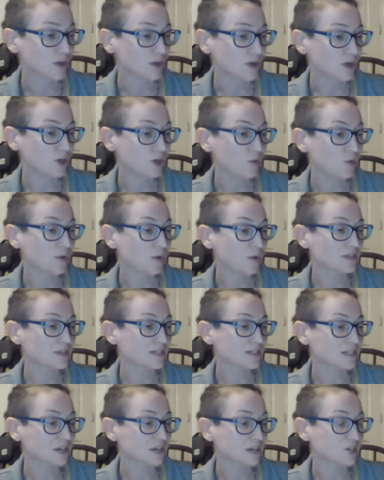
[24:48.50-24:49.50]
You are
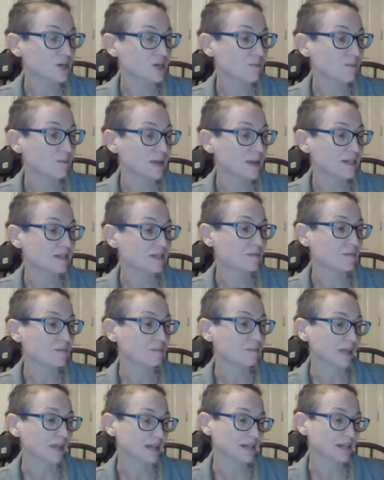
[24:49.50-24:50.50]
such an amazing
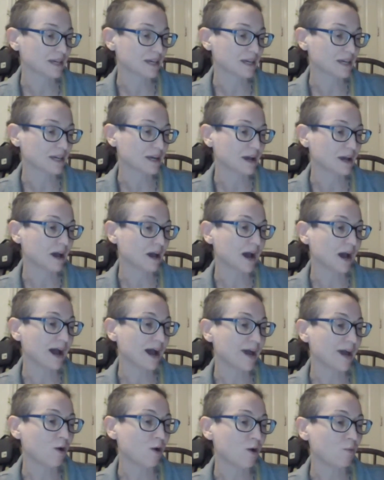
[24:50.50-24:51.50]
blessing. I
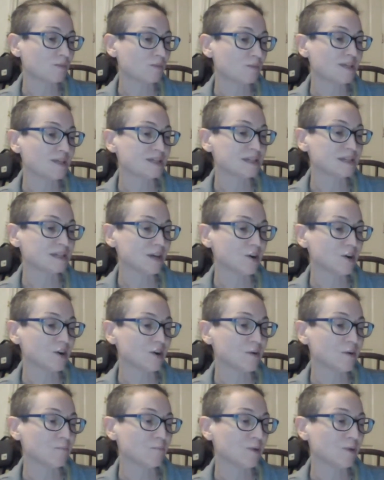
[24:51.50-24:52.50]
hope this
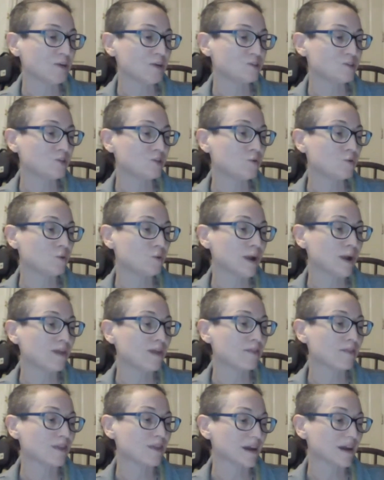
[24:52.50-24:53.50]
year brings you
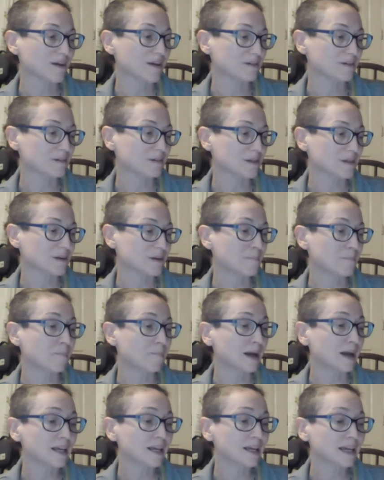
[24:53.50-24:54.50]
great things,
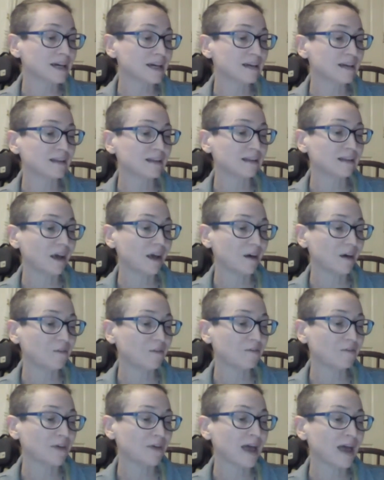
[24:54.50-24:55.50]
money,
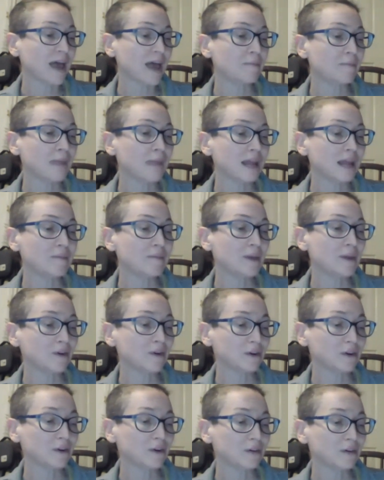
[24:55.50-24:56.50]
love, and many
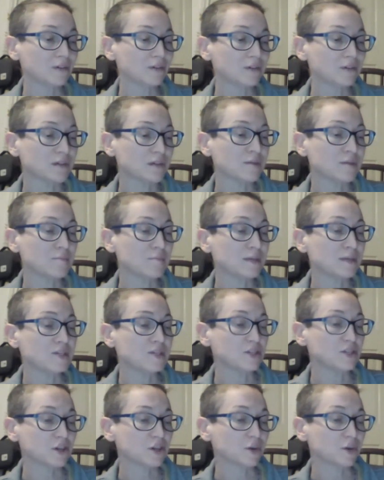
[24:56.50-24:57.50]
miracles.
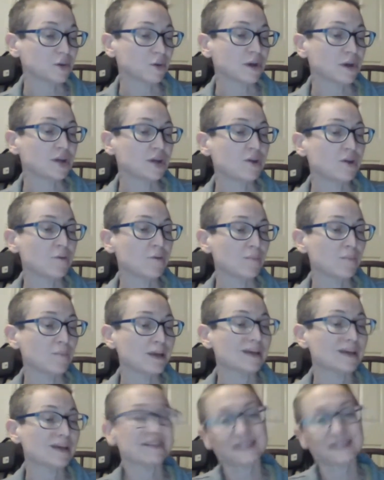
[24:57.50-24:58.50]
miss you, your
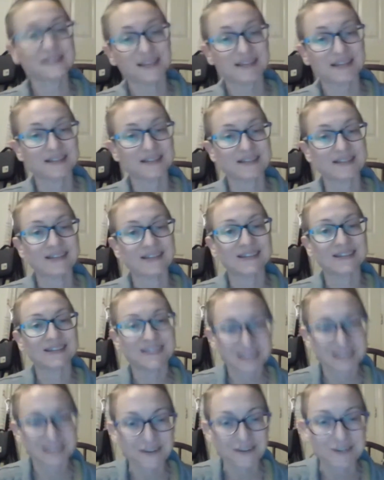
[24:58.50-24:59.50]
big sis,
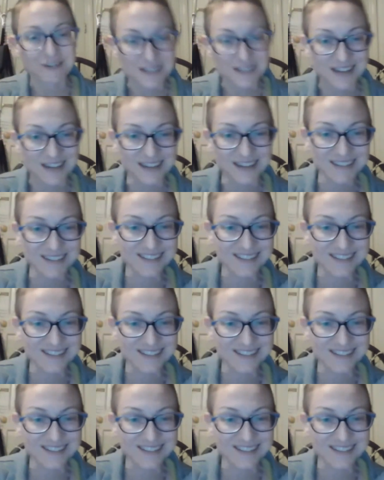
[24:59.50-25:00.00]
Tirzah.